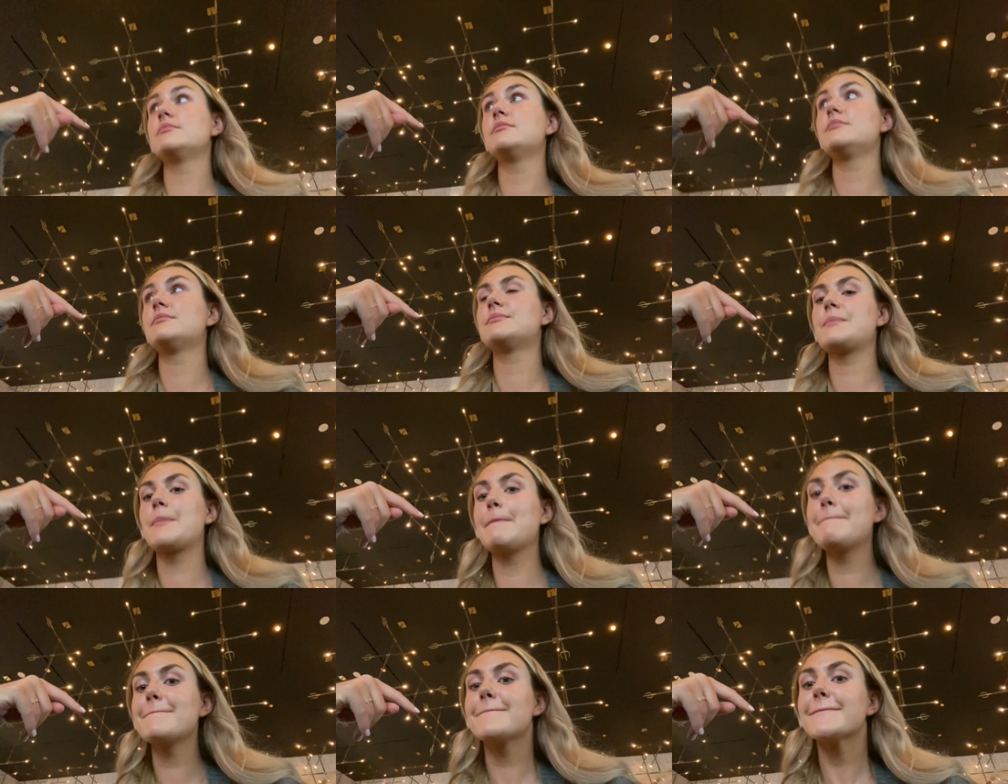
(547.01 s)

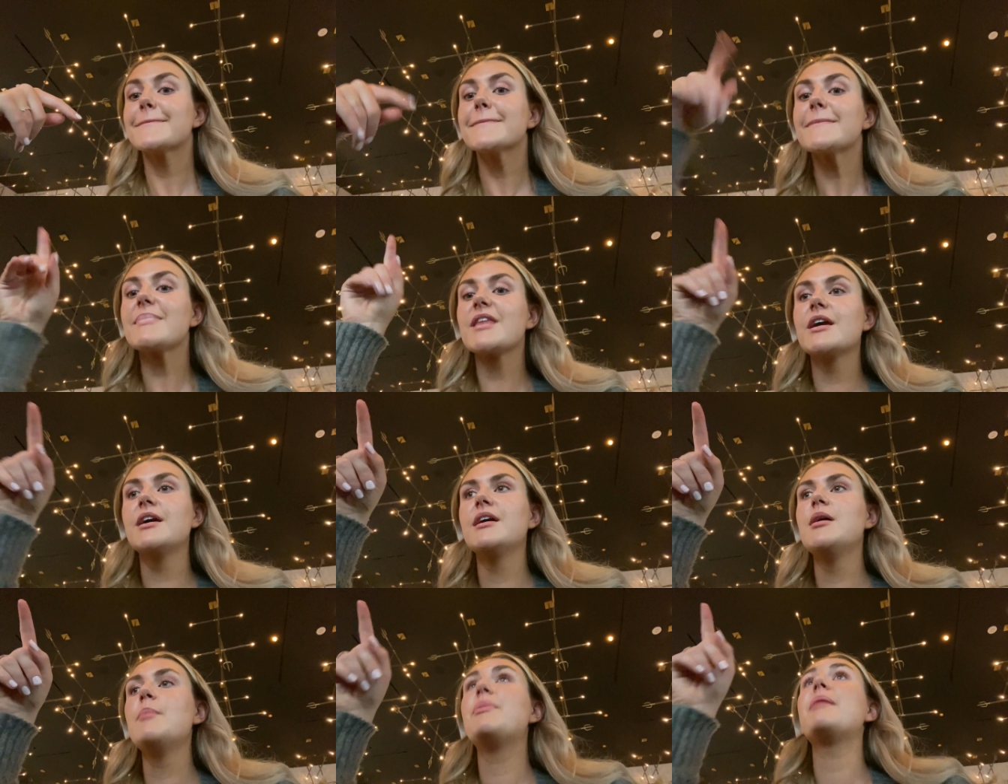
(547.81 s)
Yeah.
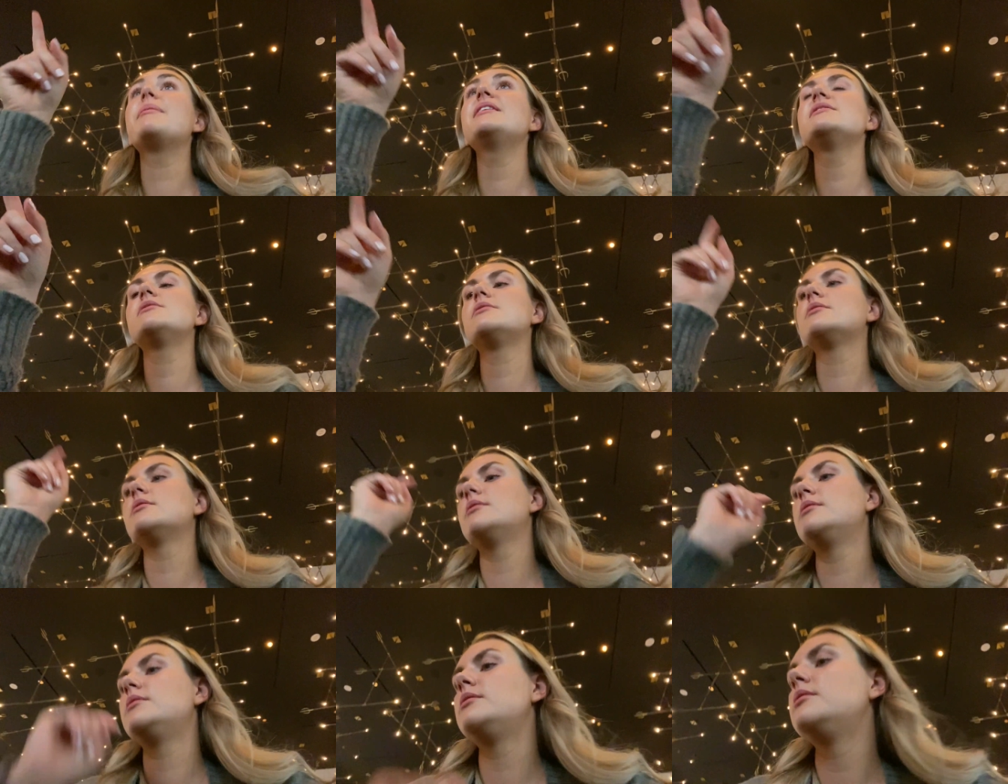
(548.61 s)
That what does it
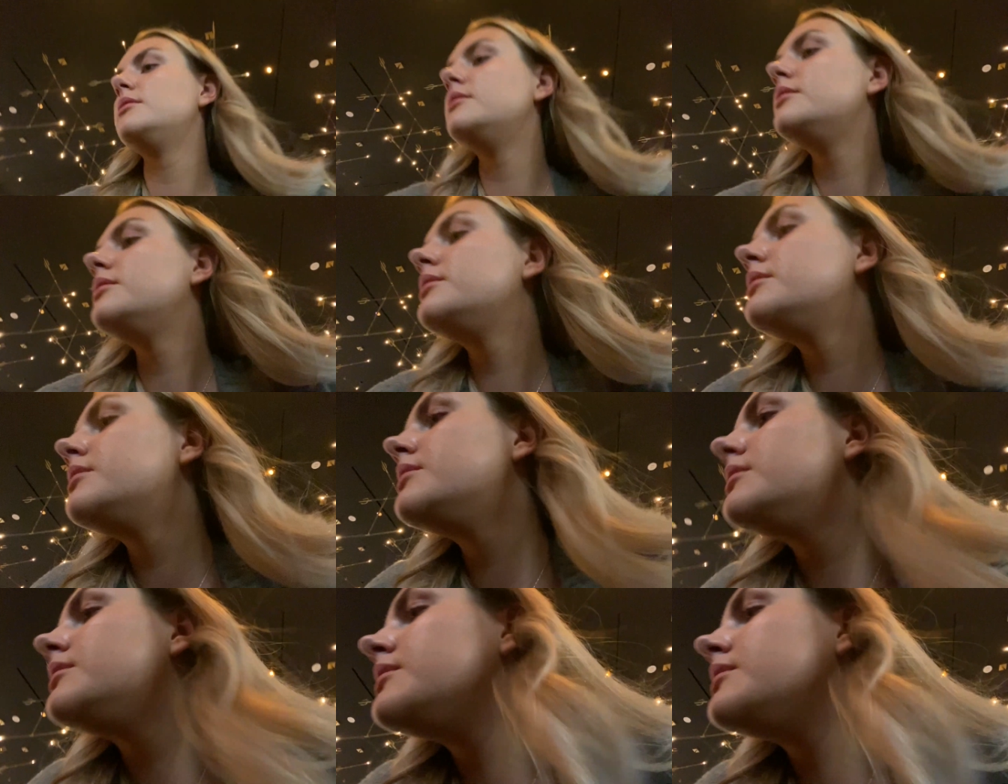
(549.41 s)
say 18%